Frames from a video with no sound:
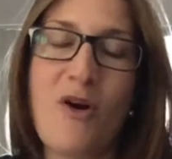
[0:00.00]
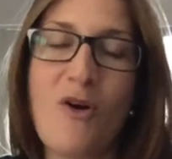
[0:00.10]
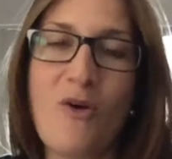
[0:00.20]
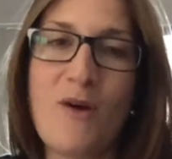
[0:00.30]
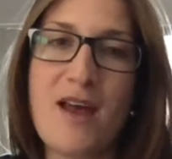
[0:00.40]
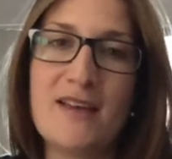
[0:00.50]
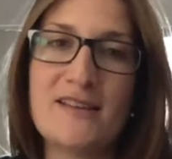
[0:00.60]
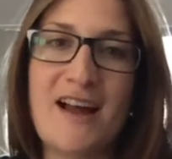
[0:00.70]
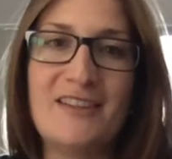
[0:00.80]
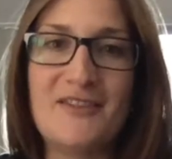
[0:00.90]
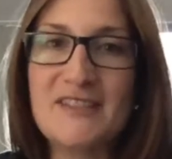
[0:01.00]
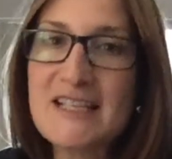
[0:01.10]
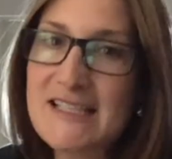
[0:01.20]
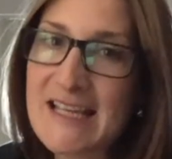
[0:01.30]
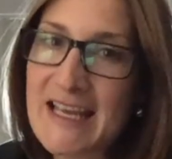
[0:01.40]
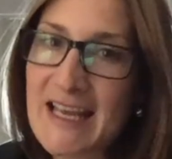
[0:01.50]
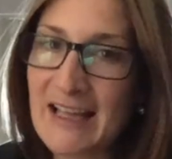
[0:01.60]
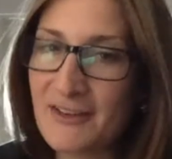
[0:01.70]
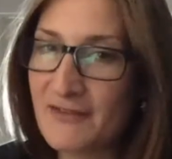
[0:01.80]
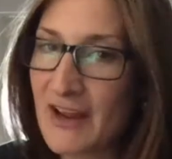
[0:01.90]
Always. I love Disney, I
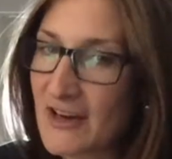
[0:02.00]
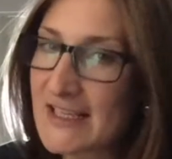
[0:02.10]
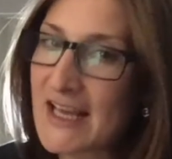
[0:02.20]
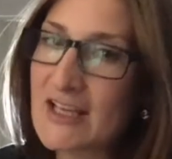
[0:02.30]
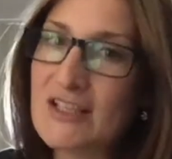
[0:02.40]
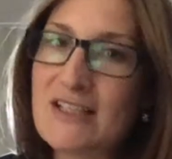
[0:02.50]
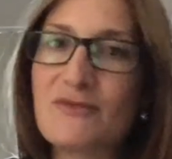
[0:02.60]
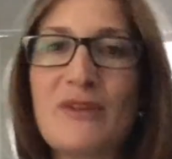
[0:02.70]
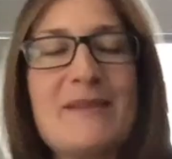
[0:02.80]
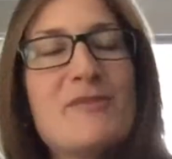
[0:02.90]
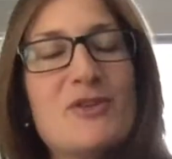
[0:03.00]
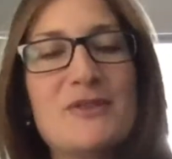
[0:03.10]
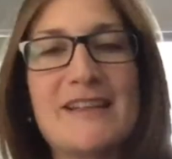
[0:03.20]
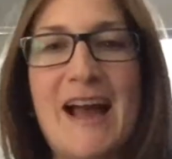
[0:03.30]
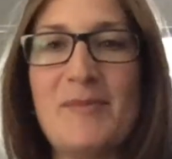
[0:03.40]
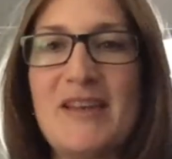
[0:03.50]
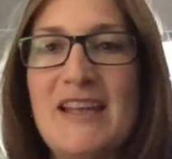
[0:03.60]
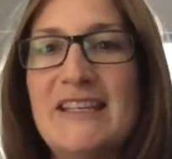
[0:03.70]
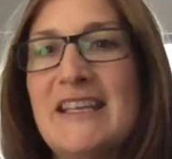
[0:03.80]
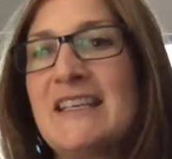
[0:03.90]
love fairy tales and rainbows and happy
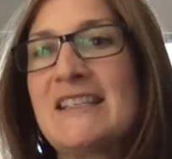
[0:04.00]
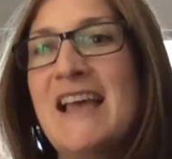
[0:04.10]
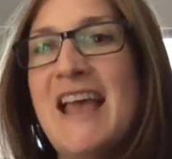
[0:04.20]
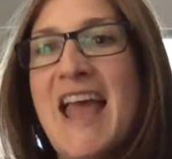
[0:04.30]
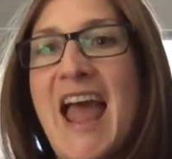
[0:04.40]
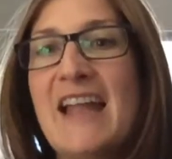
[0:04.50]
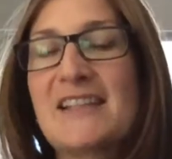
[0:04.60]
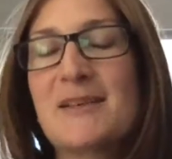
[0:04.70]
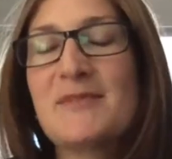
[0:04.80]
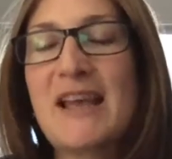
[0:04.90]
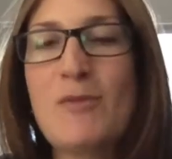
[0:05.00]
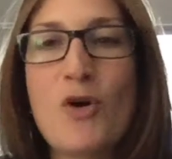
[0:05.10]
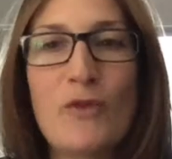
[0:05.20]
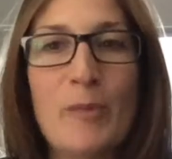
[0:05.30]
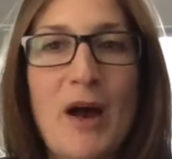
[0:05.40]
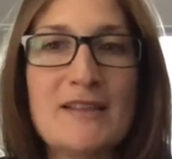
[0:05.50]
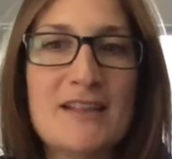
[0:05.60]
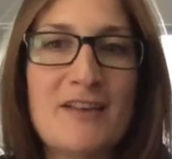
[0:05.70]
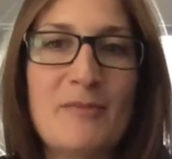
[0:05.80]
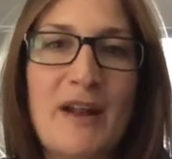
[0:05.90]
endings. And some say I'm over
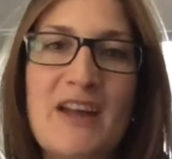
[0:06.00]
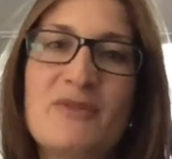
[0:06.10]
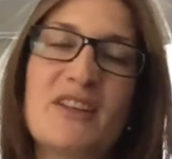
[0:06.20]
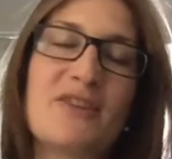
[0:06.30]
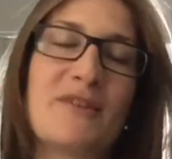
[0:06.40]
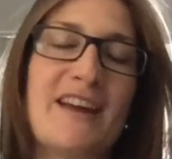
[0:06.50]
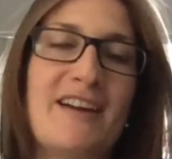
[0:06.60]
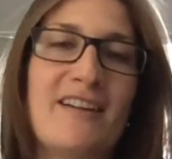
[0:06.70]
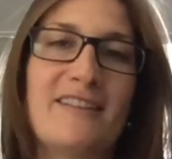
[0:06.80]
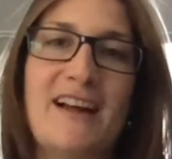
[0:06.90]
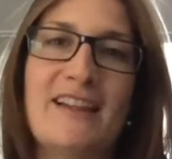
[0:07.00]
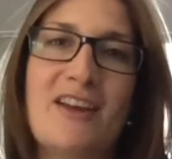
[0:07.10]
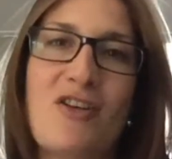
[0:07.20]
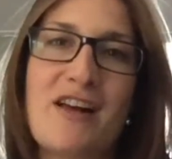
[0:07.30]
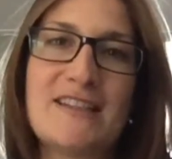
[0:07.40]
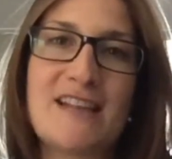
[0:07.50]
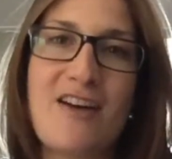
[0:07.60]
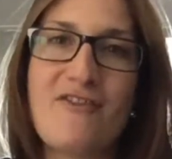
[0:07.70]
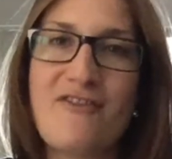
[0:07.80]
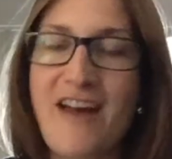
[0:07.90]
positive, but I really don't care. I like all that stuff.